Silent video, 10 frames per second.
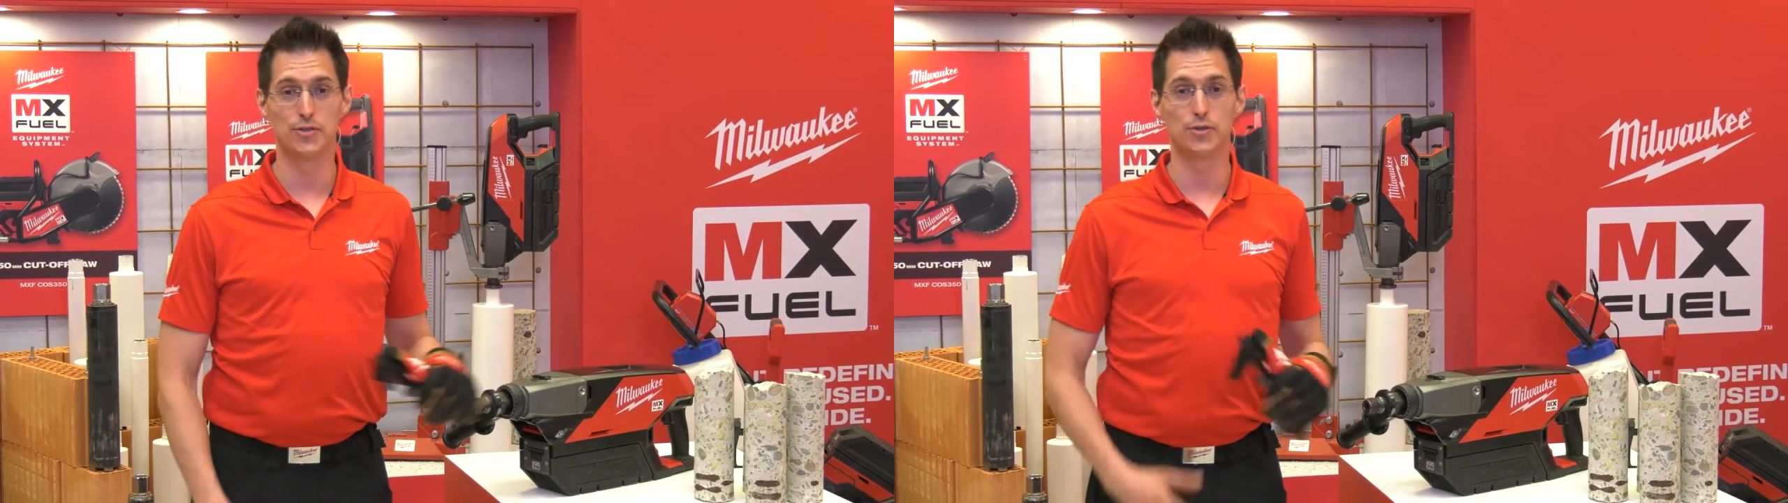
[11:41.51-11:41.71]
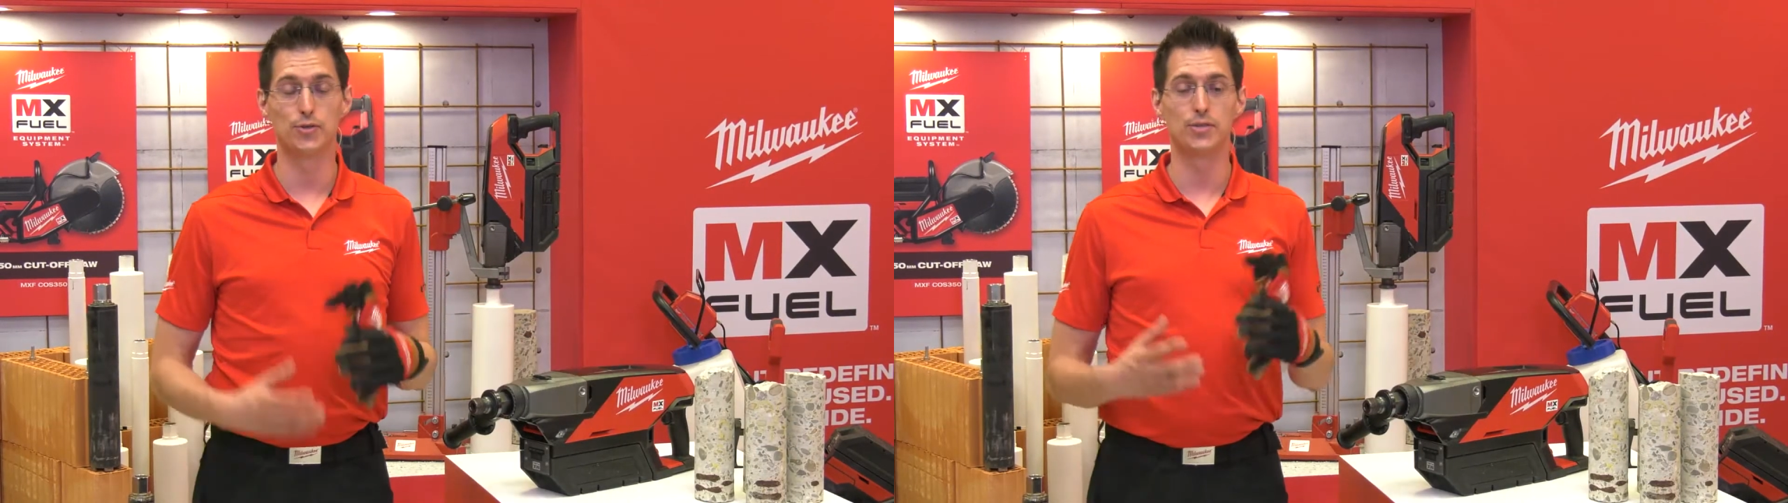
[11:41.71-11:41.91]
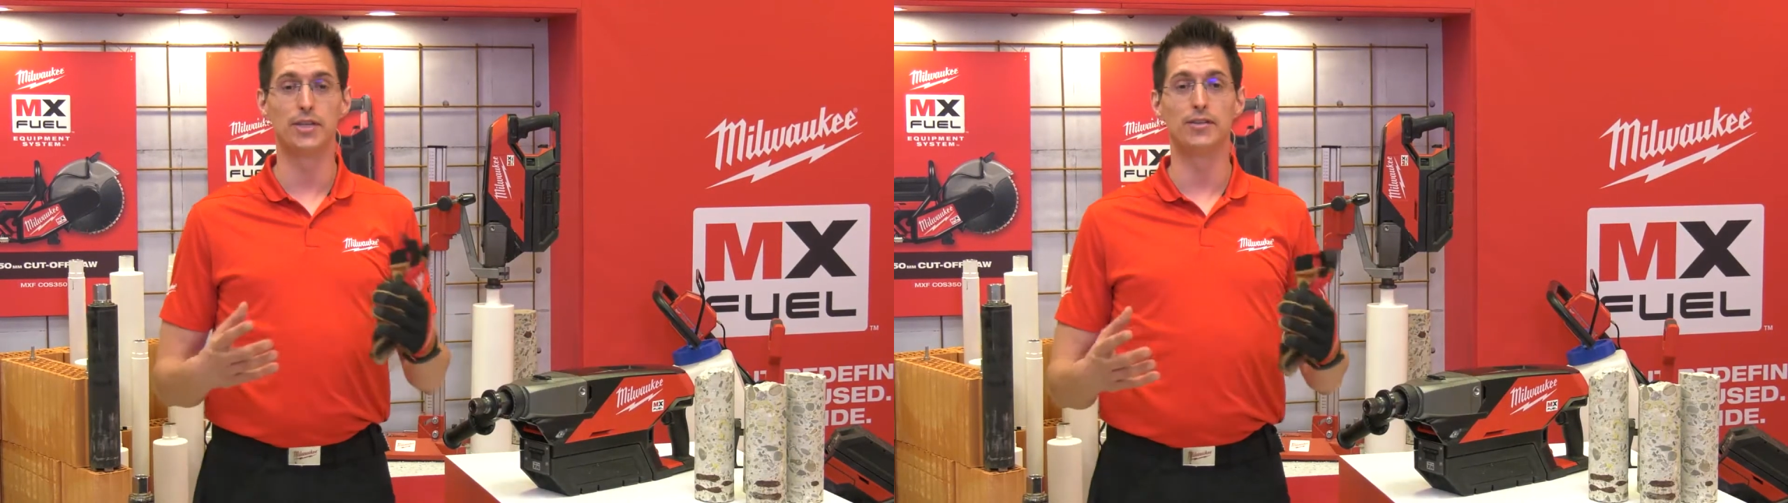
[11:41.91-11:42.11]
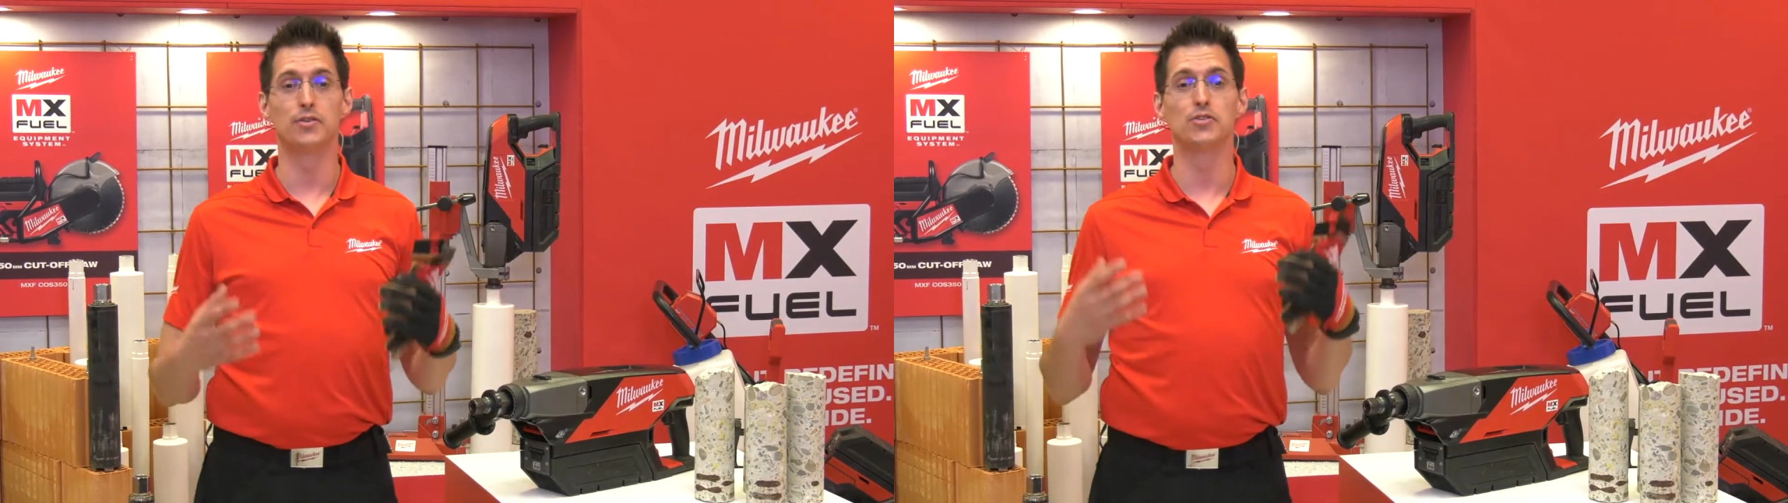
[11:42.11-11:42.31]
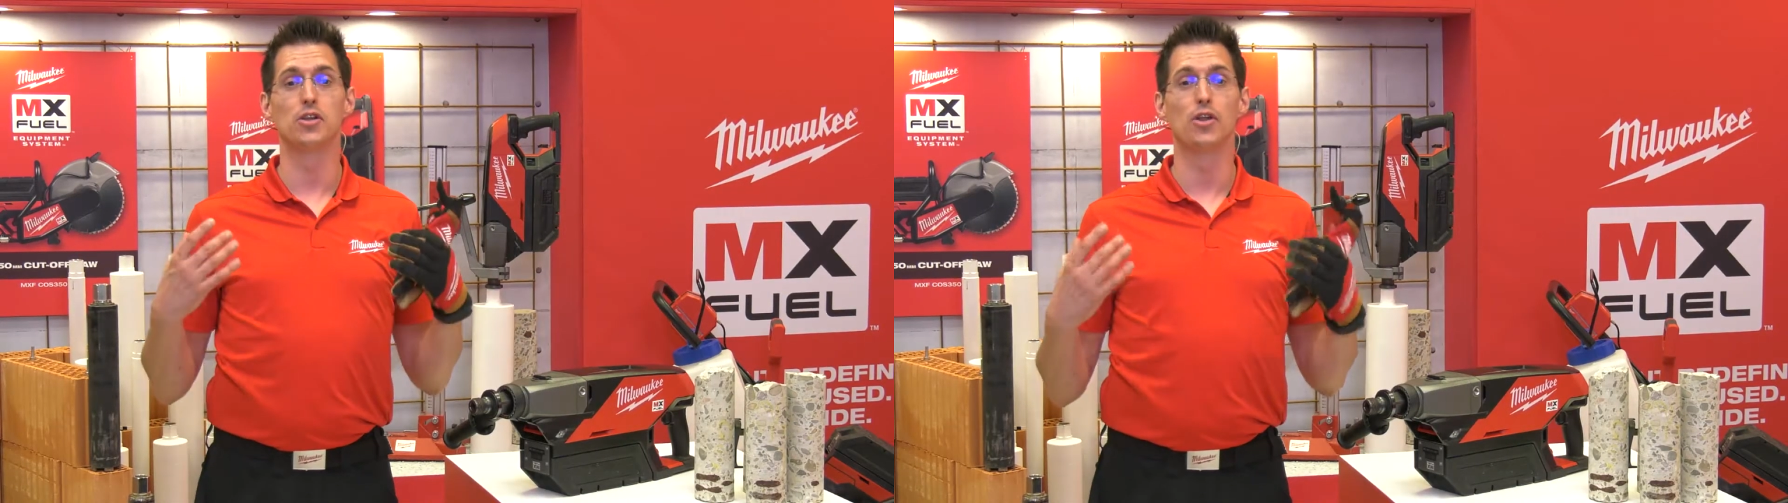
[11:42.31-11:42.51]
So you see
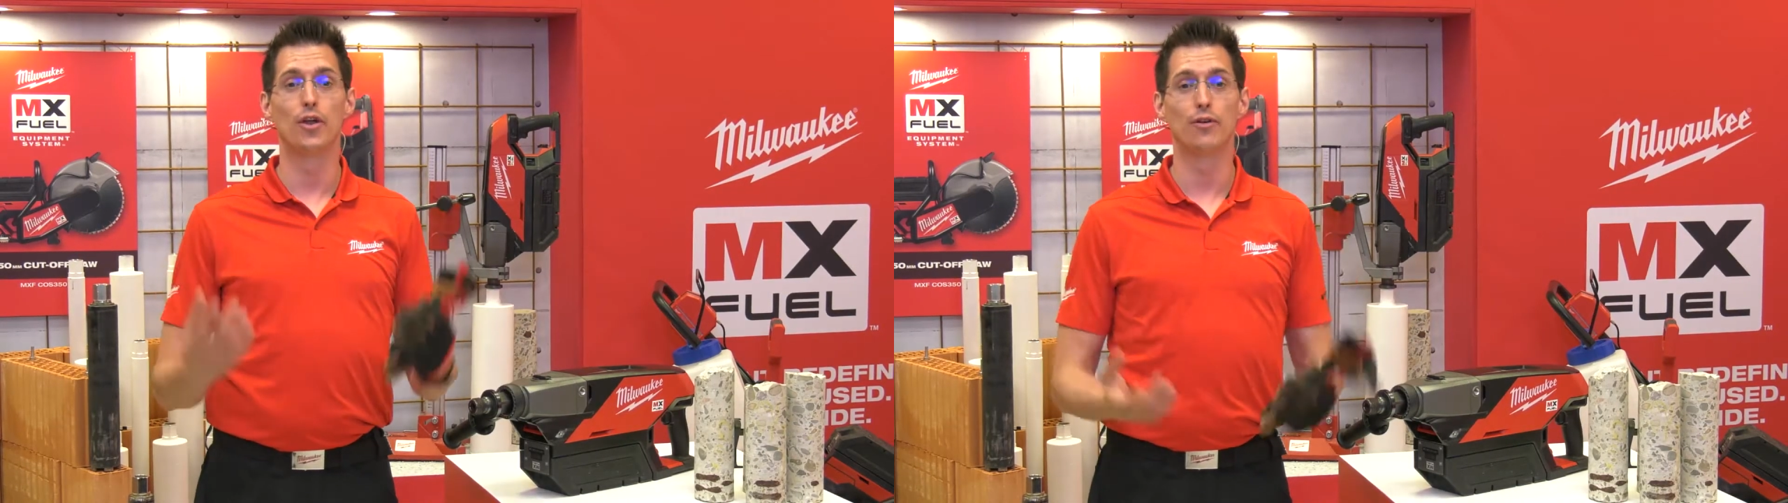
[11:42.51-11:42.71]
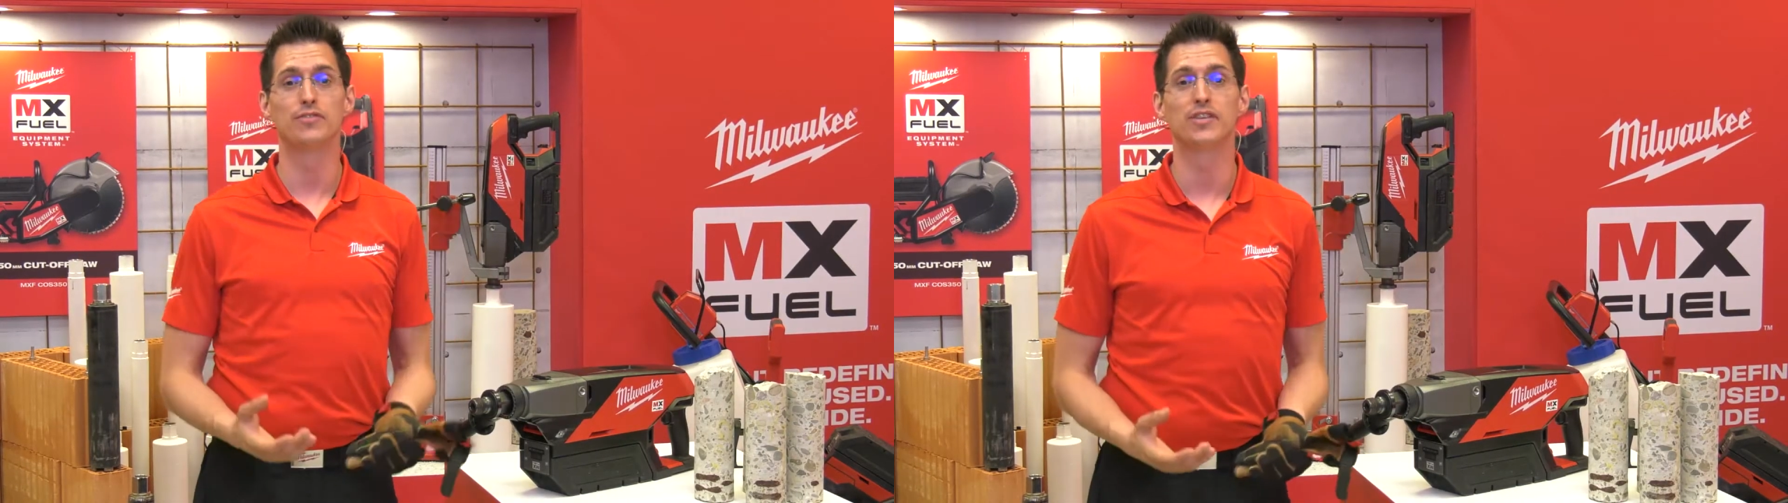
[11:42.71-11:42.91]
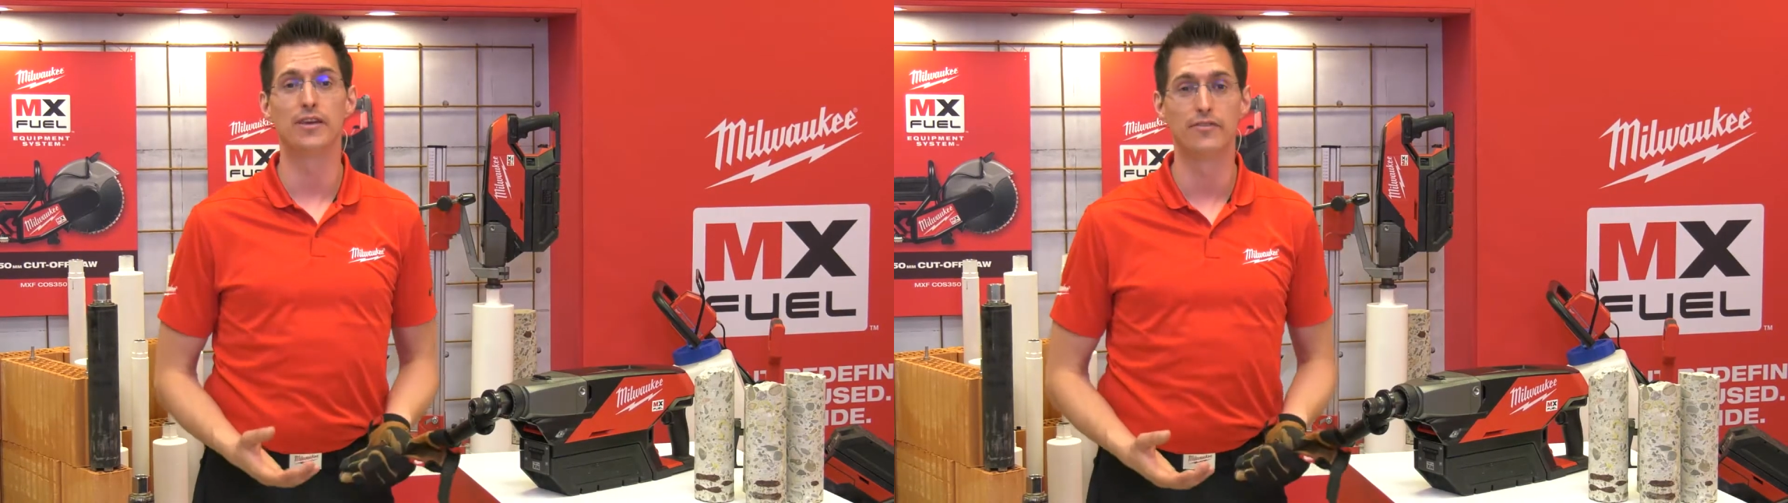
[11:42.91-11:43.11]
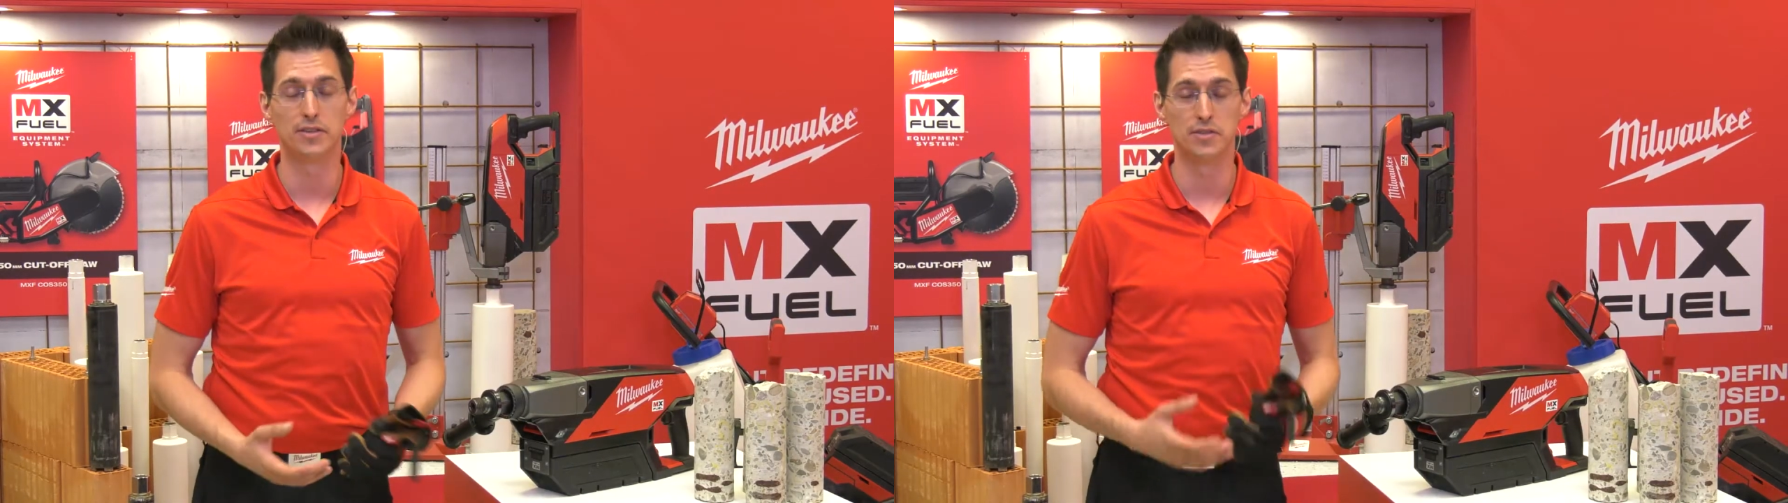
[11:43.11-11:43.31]
there's a lot of savings.